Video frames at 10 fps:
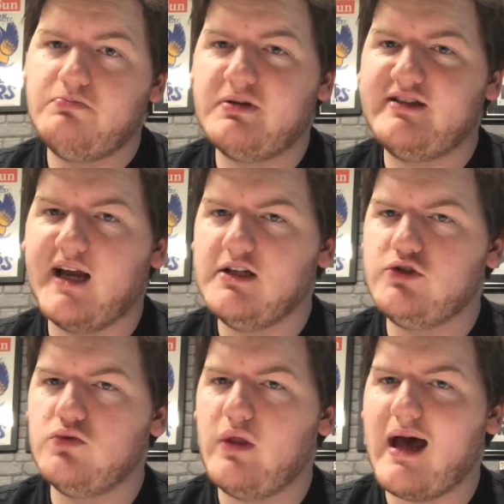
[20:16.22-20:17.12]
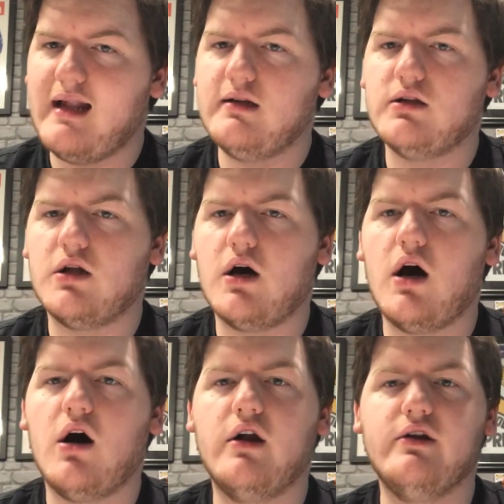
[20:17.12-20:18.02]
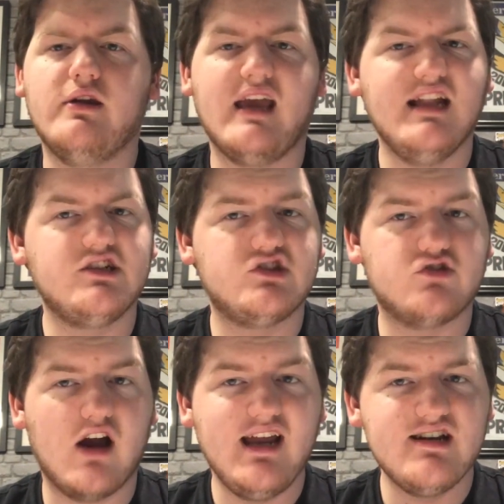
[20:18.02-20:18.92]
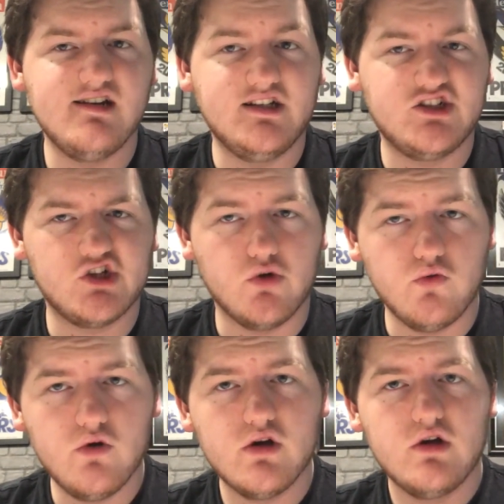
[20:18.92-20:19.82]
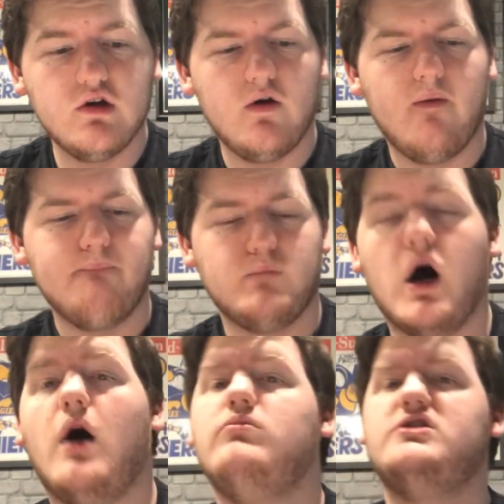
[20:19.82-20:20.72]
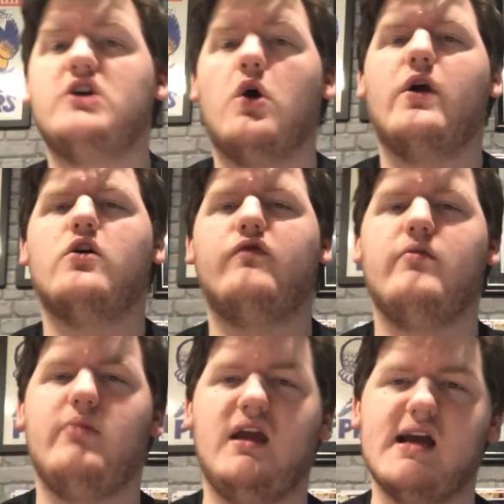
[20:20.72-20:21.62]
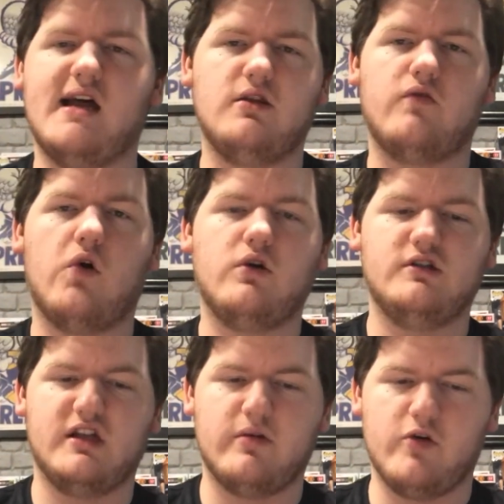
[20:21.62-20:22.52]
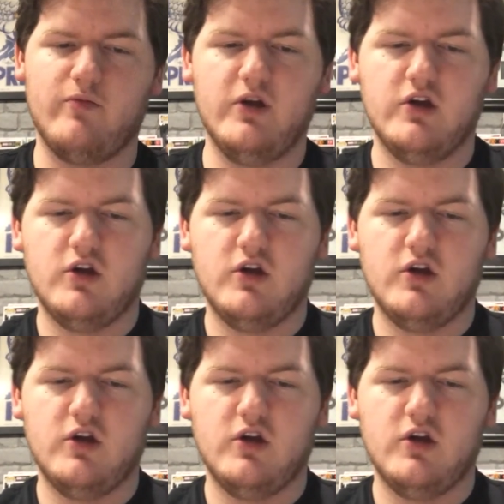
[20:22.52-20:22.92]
potential that Harden gets traded soon. But I'm just going off him being at the Rockets at the moment.